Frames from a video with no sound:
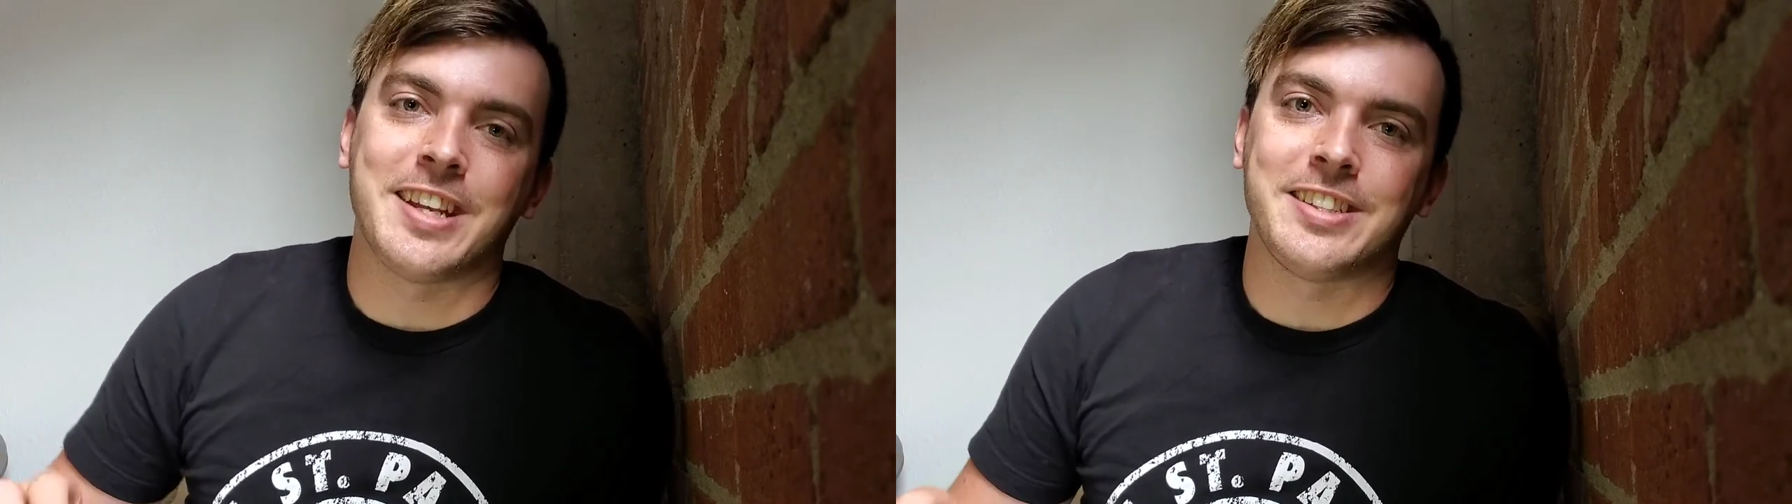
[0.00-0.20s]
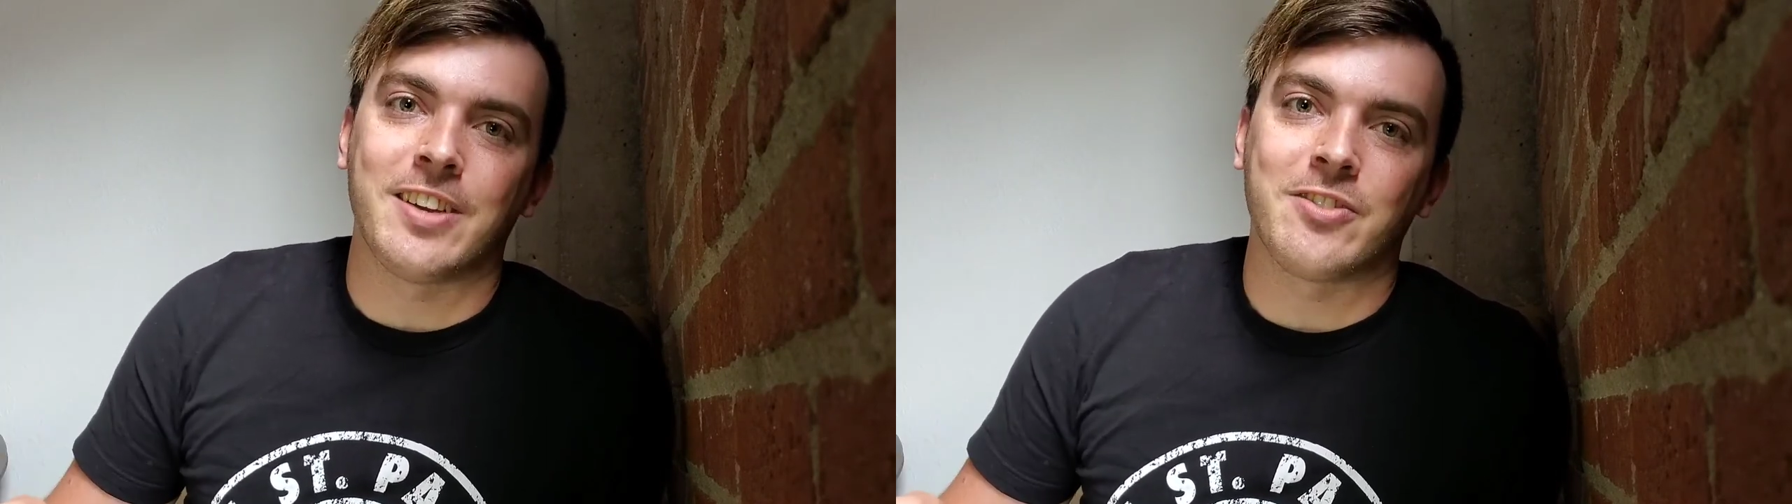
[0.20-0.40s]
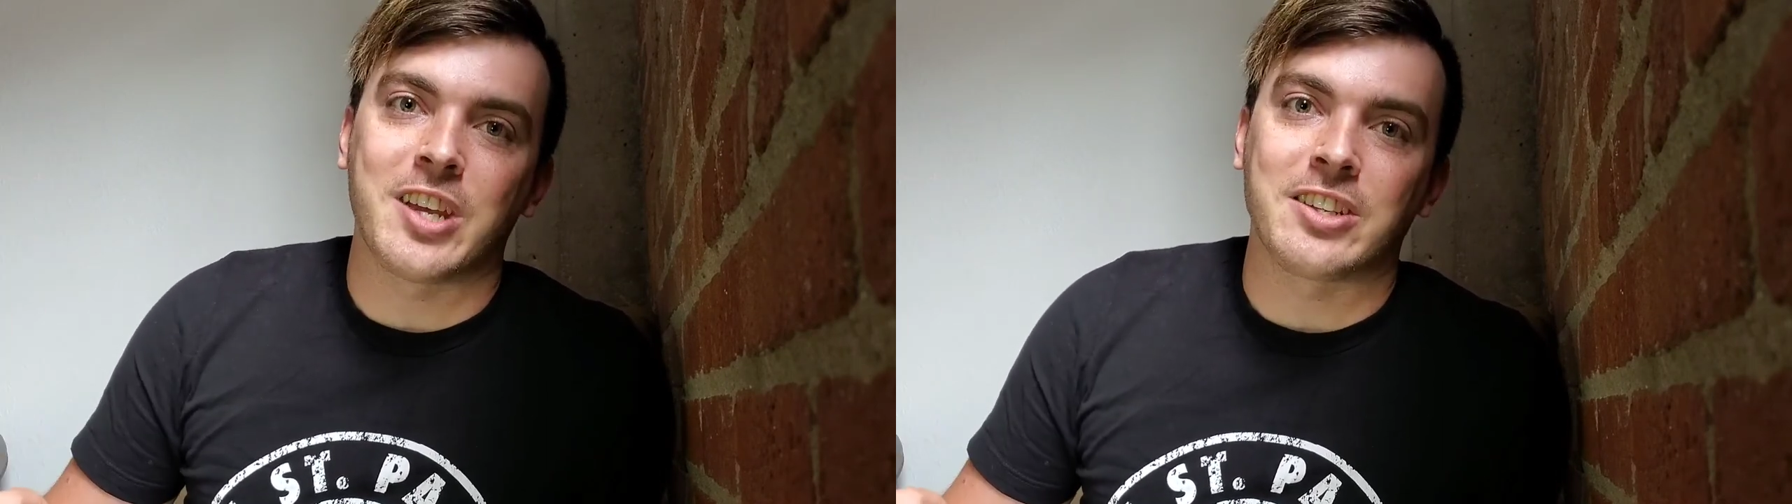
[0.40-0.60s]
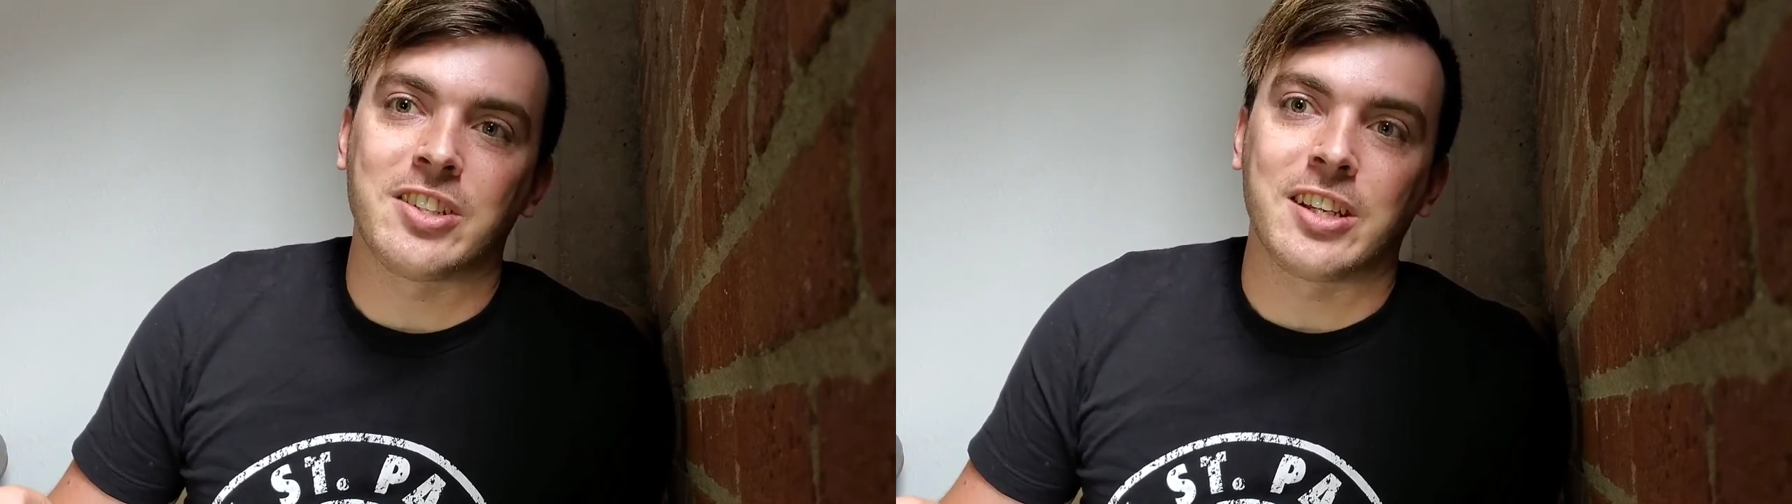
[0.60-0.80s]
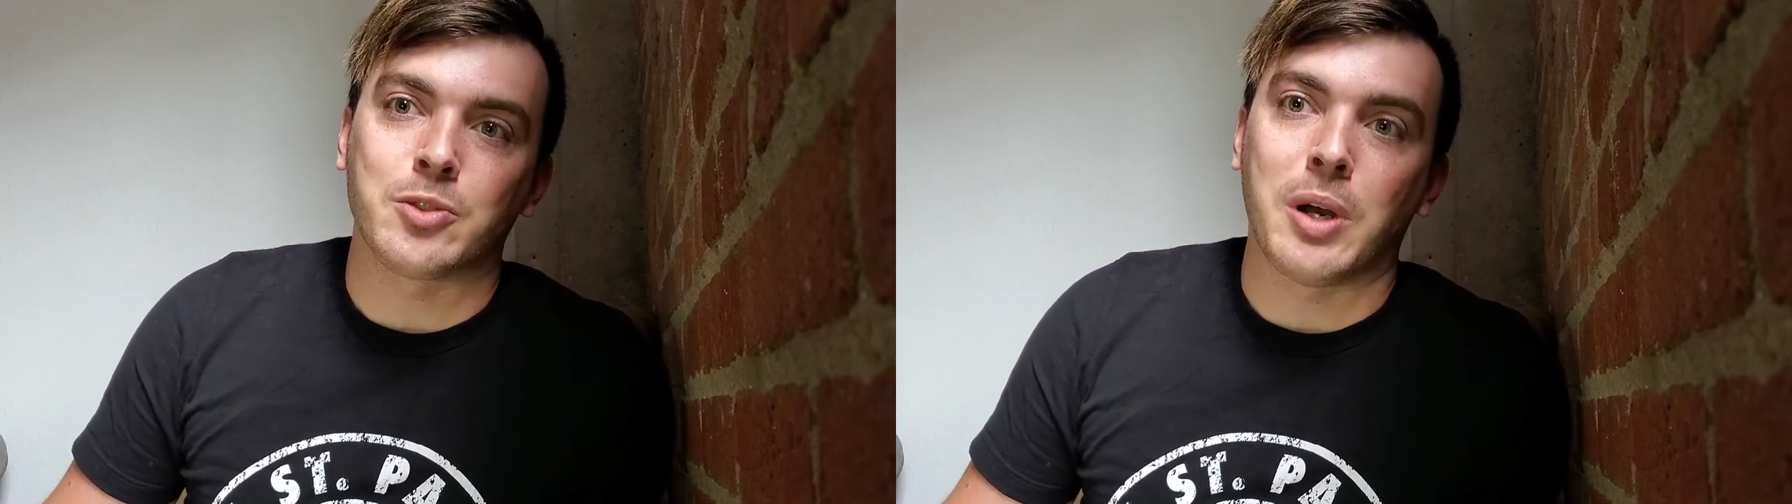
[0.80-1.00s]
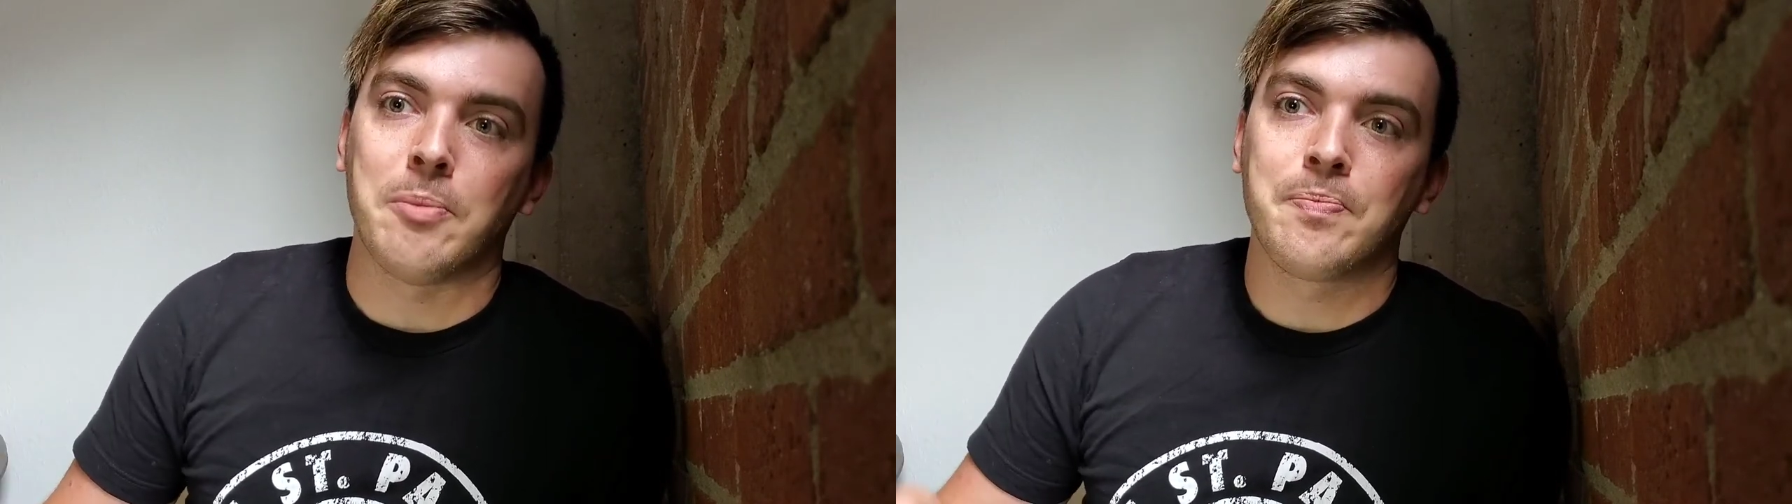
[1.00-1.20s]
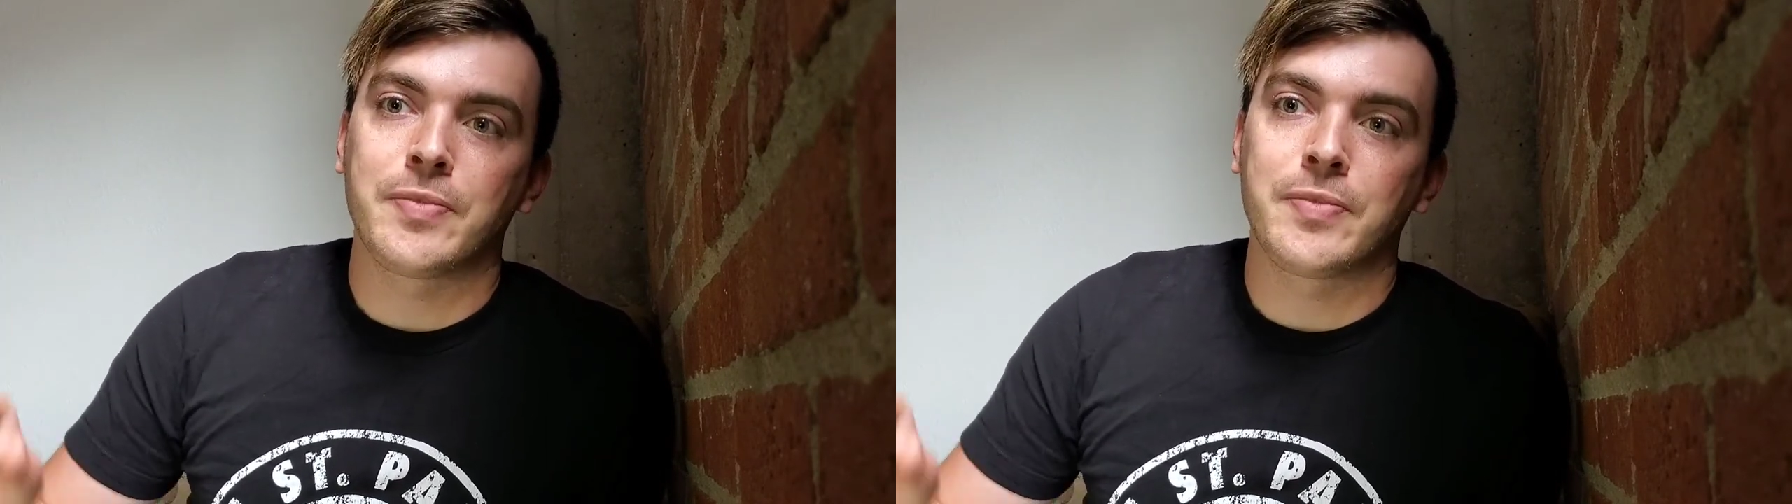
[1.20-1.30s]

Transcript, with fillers: T F sanctioning as well.